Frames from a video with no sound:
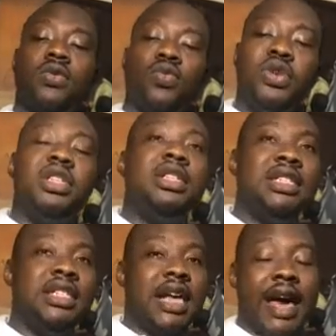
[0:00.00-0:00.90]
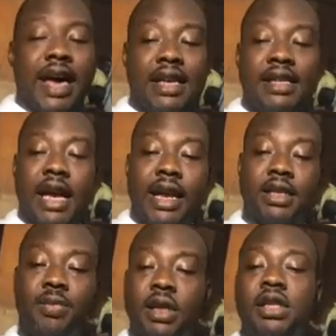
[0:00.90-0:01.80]
with the desires and
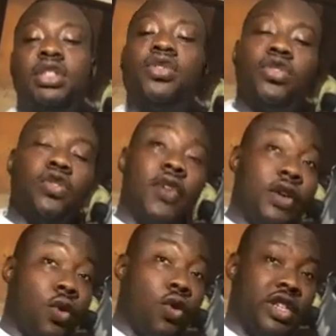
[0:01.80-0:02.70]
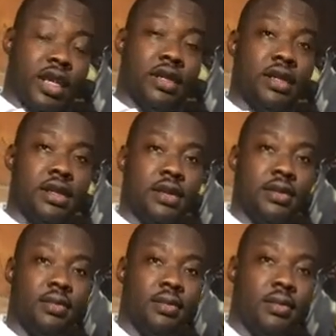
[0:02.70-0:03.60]
expectations of an audience.
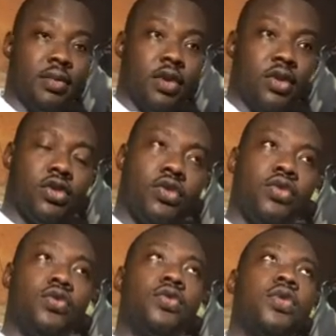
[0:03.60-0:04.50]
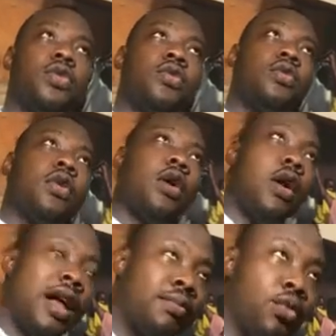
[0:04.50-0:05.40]
So
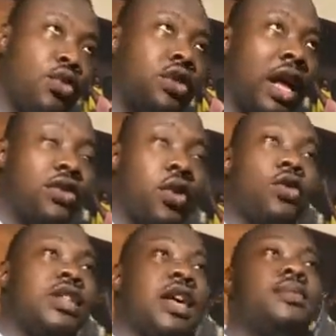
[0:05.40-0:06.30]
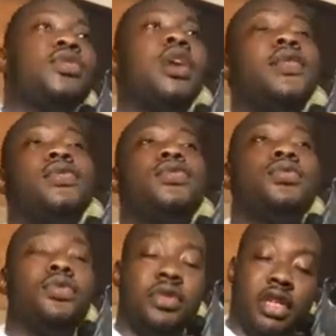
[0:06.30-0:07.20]
at all times, you have to
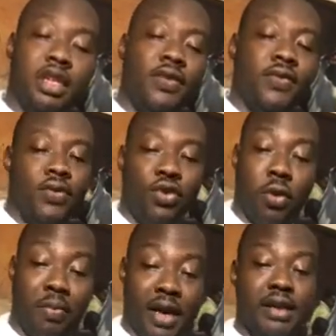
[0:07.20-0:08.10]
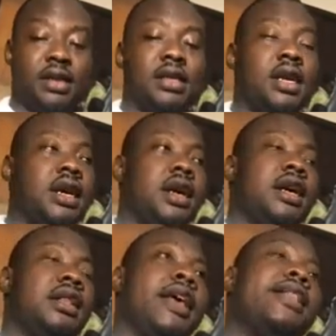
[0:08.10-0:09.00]
give your best.
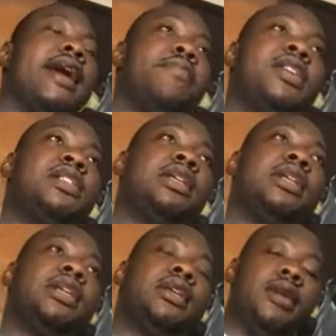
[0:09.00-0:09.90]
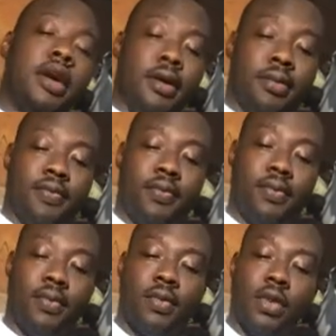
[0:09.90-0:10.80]
Then there are basically
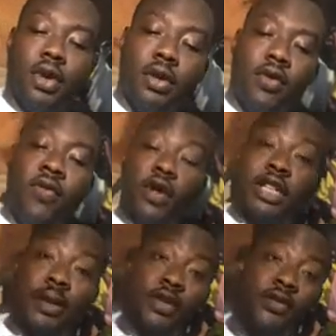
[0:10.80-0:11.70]
4 types of